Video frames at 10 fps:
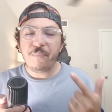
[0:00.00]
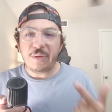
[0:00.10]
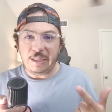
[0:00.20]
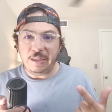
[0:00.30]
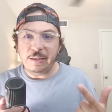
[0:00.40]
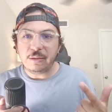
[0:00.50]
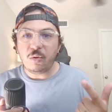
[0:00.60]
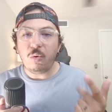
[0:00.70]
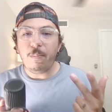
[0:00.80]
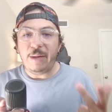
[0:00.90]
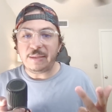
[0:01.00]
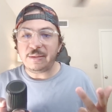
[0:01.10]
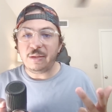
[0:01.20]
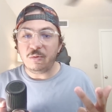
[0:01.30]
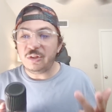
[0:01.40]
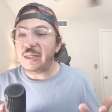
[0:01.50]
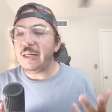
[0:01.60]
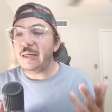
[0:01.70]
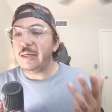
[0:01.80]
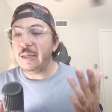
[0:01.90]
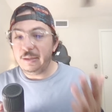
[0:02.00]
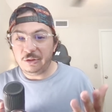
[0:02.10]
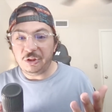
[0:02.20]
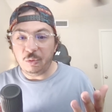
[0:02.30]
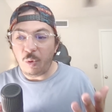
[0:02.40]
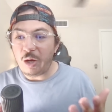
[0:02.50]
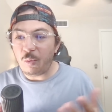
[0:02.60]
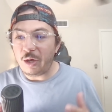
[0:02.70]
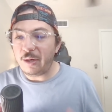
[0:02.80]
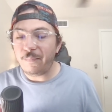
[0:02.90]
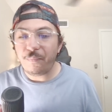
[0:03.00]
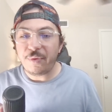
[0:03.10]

Jalisco, Mexico City, Chihuahua,